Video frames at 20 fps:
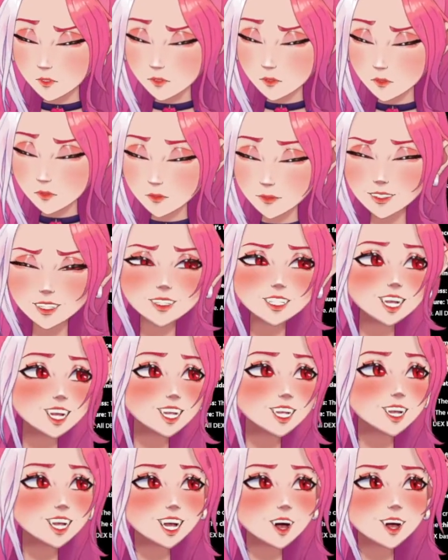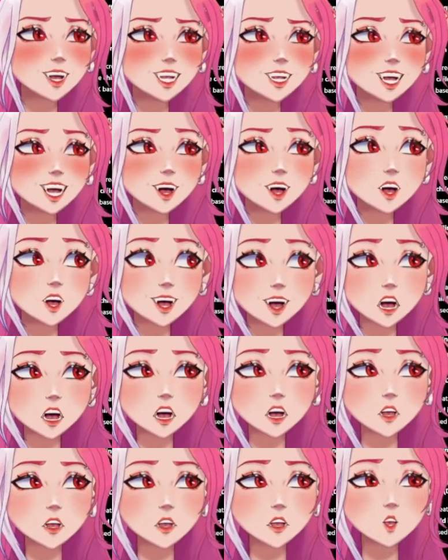Because it says it gets
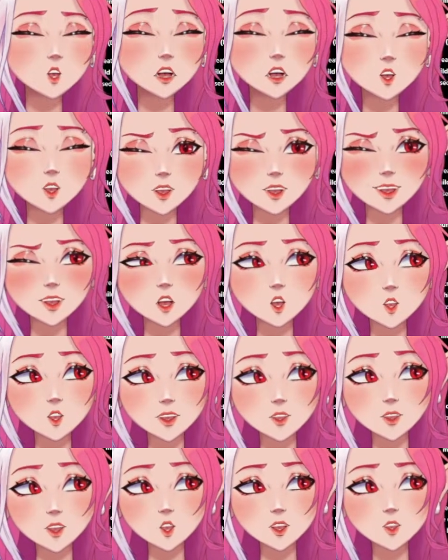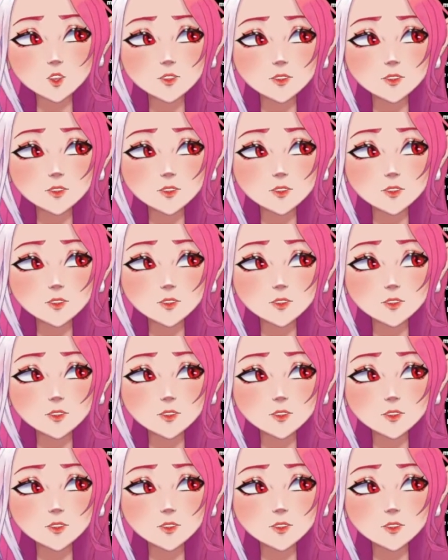harder. That's what it said at the beginning.